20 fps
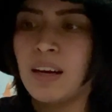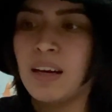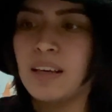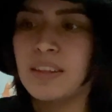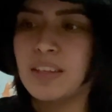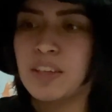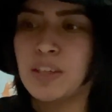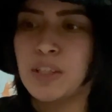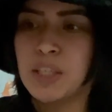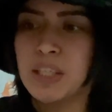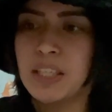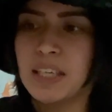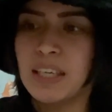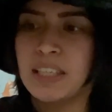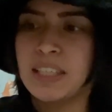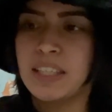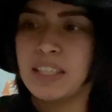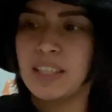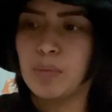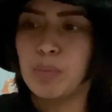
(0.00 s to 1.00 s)
They're just
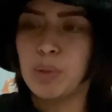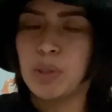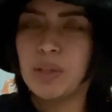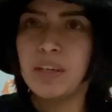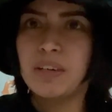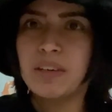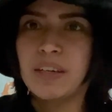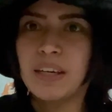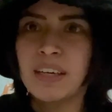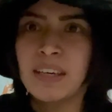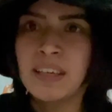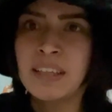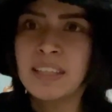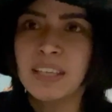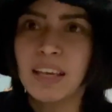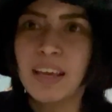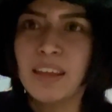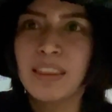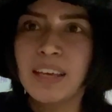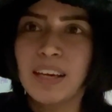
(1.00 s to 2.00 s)
like zipper
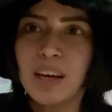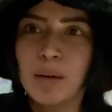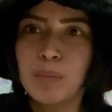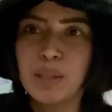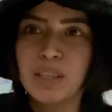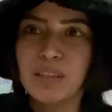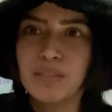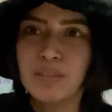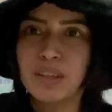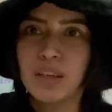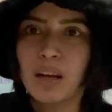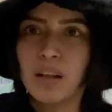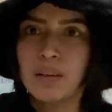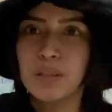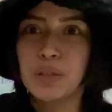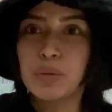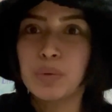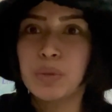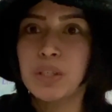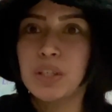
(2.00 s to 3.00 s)
earrings, and they come in different
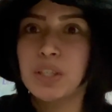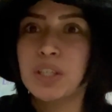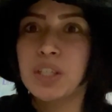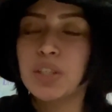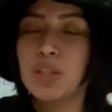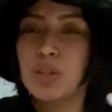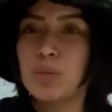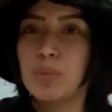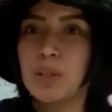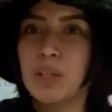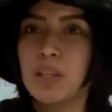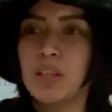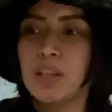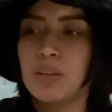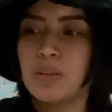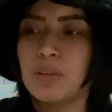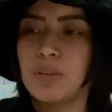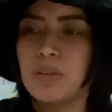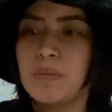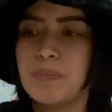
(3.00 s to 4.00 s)
colors, which is super
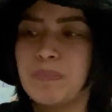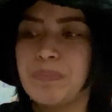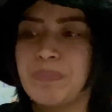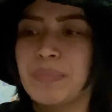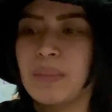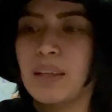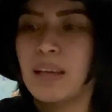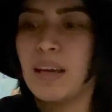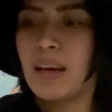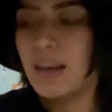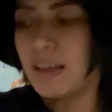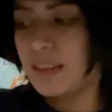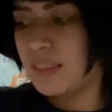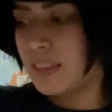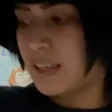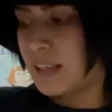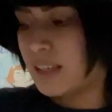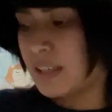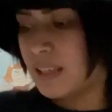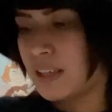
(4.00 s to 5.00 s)
cute. And
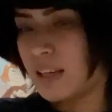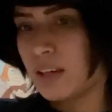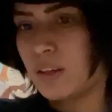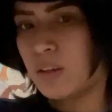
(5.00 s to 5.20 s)
then I